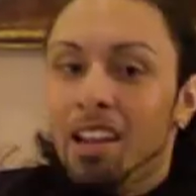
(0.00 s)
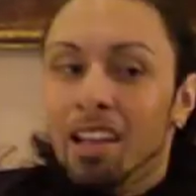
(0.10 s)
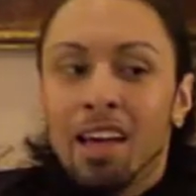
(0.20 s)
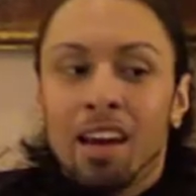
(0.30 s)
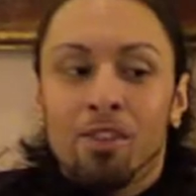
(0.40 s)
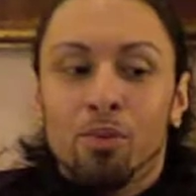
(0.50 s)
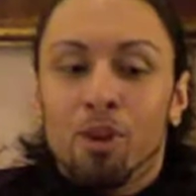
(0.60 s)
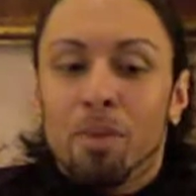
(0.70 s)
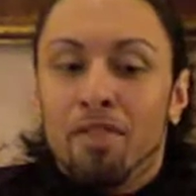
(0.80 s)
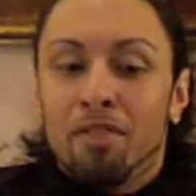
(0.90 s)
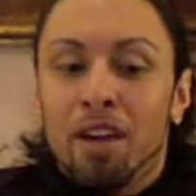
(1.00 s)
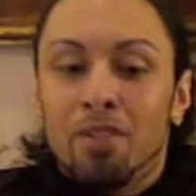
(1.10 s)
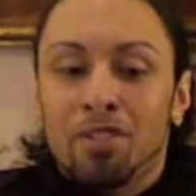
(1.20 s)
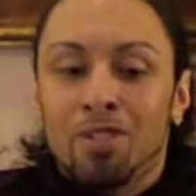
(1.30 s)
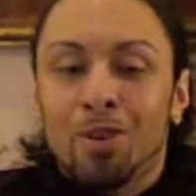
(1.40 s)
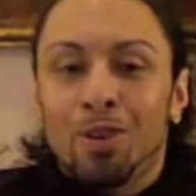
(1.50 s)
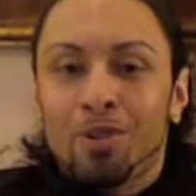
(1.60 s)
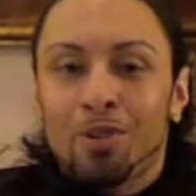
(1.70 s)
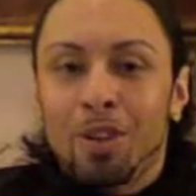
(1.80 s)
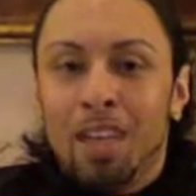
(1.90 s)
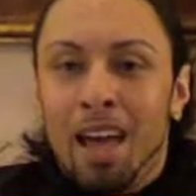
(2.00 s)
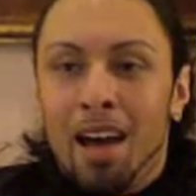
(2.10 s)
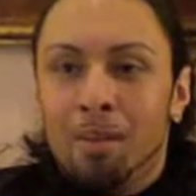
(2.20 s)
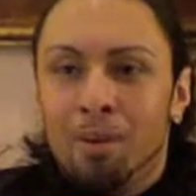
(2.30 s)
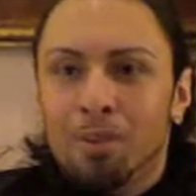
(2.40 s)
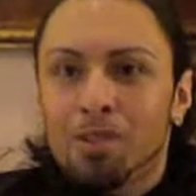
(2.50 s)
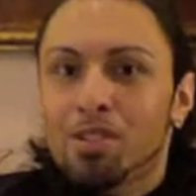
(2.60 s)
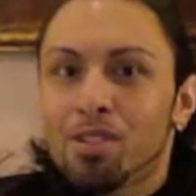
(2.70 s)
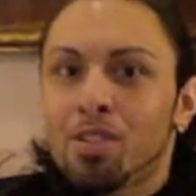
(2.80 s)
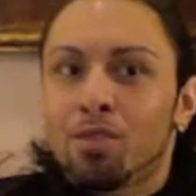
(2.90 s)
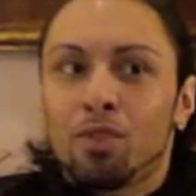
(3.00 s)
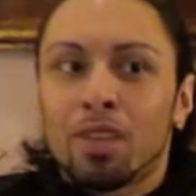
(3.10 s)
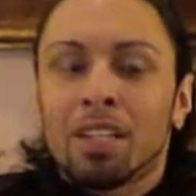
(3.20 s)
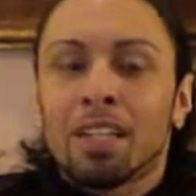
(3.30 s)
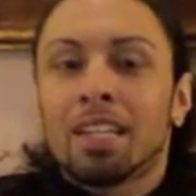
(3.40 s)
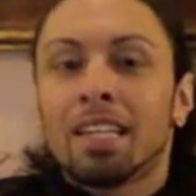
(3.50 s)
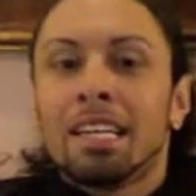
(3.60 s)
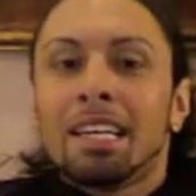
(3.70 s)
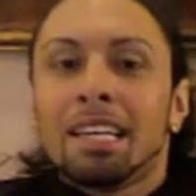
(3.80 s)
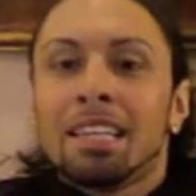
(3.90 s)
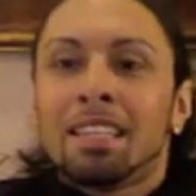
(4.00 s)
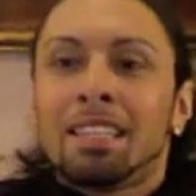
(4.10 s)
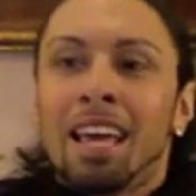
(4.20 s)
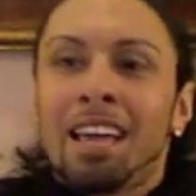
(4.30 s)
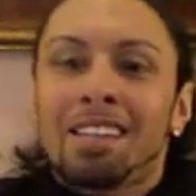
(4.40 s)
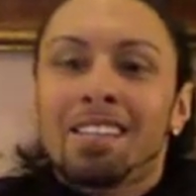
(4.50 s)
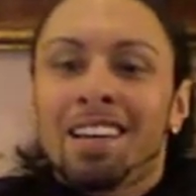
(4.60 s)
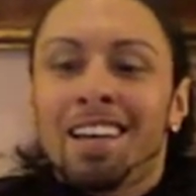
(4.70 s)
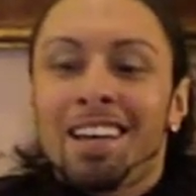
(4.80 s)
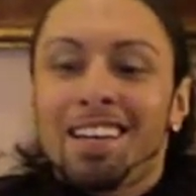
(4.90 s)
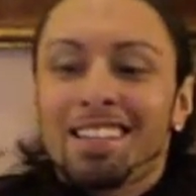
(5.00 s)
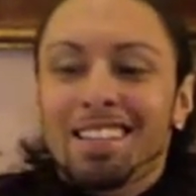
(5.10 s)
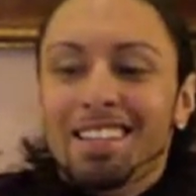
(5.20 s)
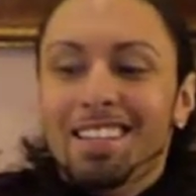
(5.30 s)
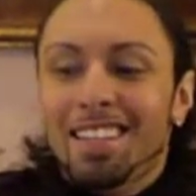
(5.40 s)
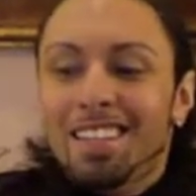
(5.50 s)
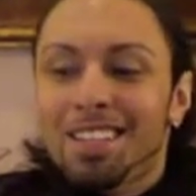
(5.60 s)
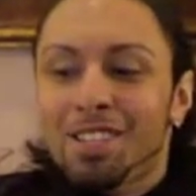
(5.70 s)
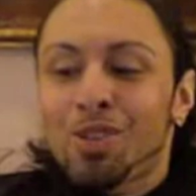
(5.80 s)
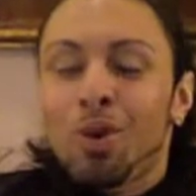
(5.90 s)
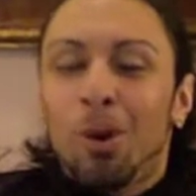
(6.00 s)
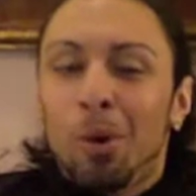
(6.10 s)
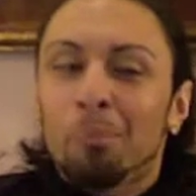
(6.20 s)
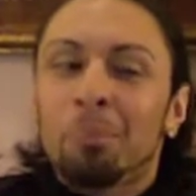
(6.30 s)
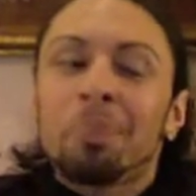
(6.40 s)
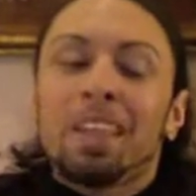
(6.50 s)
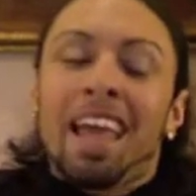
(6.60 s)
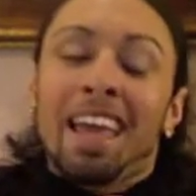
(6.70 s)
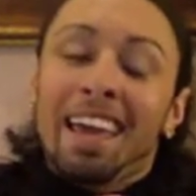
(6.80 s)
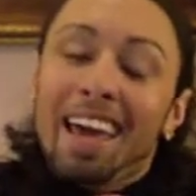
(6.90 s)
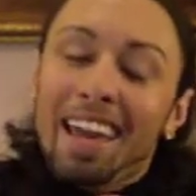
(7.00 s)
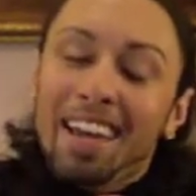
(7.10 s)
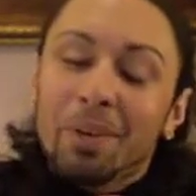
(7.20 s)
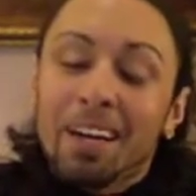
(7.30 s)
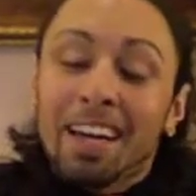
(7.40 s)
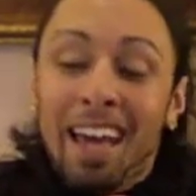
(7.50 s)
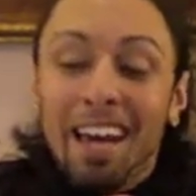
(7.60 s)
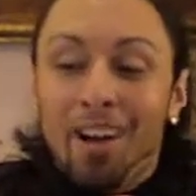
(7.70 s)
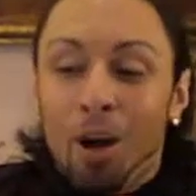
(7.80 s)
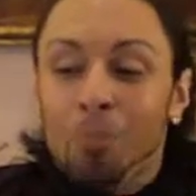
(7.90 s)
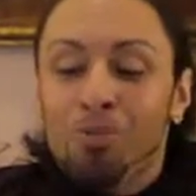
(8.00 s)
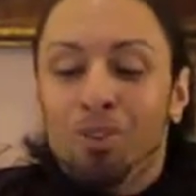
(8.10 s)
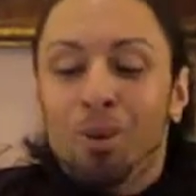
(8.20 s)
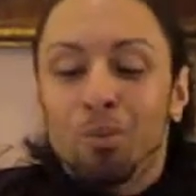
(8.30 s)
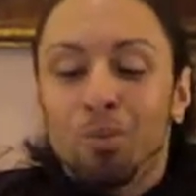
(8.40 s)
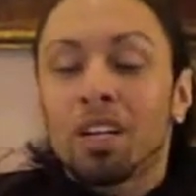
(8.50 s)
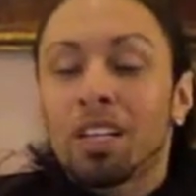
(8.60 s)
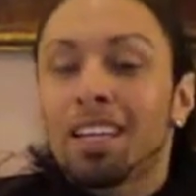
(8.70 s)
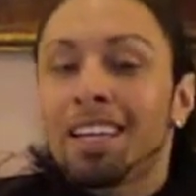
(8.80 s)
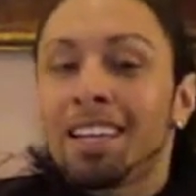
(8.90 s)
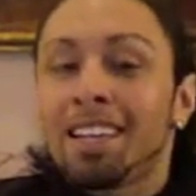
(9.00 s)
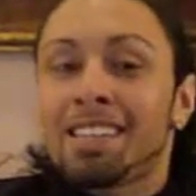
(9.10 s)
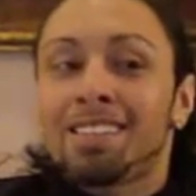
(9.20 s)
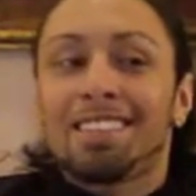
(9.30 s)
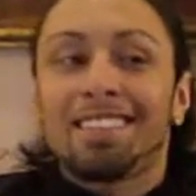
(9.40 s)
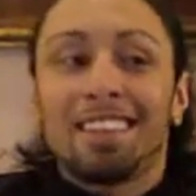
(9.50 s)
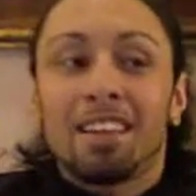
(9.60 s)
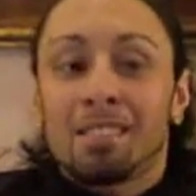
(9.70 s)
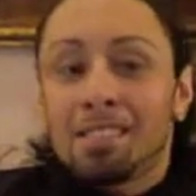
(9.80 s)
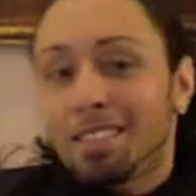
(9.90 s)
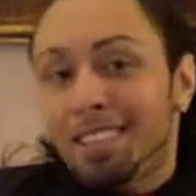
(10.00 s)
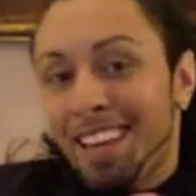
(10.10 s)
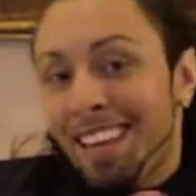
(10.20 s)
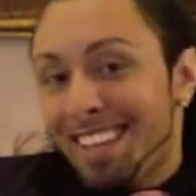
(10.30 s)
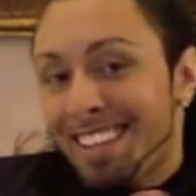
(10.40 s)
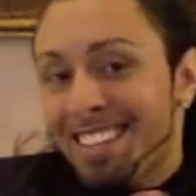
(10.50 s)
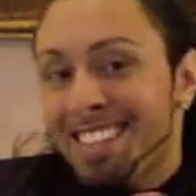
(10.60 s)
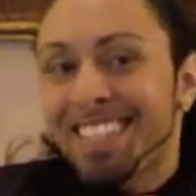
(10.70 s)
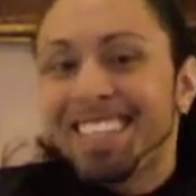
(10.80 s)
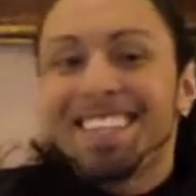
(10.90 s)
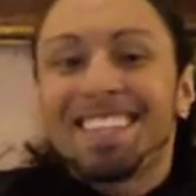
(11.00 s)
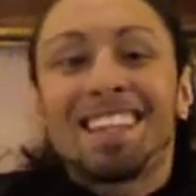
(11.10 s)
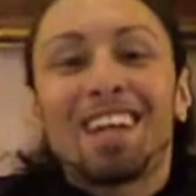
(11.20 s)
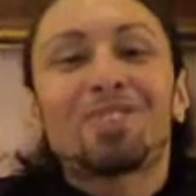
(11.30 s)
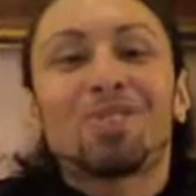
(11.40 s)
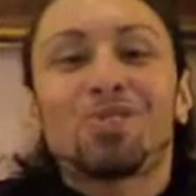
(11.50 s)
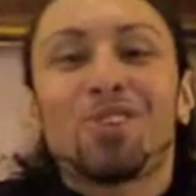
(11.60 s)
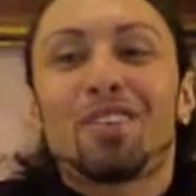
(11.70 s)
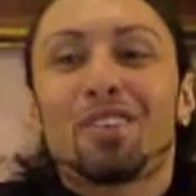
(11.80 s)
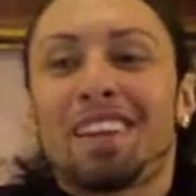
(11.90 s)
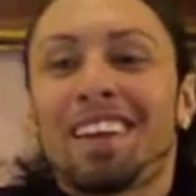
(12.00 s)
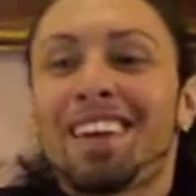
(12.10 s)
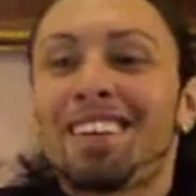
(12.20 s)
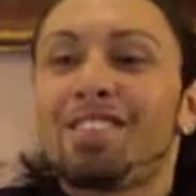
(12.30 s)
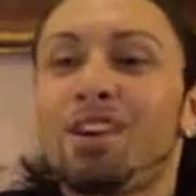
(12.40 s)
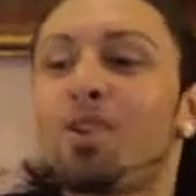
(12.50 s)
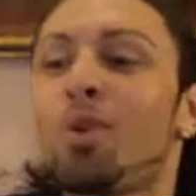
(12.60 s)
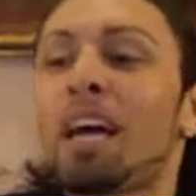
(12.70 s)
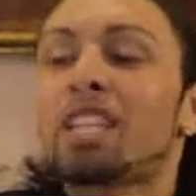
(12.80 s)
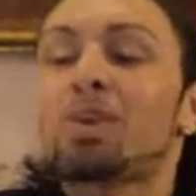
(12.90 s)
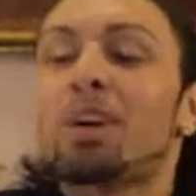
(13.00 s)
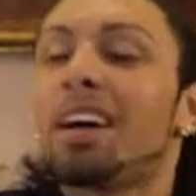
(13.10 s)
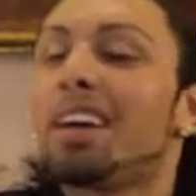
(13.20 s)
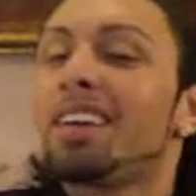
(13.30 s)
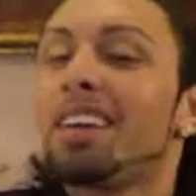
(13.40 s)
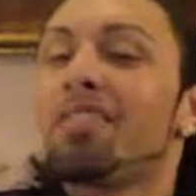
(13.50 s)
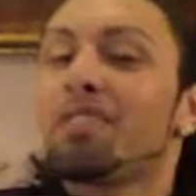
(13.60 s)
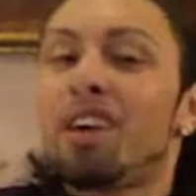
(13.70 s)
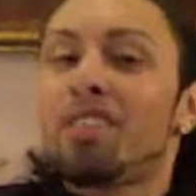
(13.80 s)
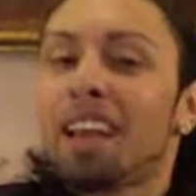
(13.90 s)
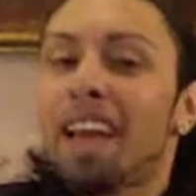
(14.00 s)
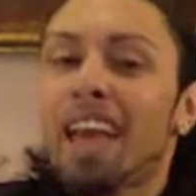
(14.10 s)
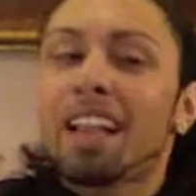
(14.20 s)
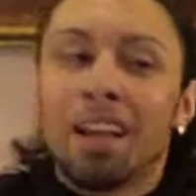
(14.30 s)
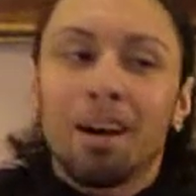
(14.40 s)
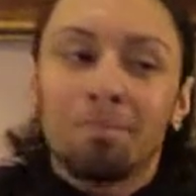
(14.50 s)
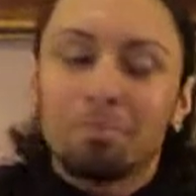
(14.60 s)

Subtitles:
Get It is one of my favorite songs on the album. It's just a really dancey song. And where Get It comes from really is the kids. So that song's really for the kids. You know, you go out to if you're ever in a gay club,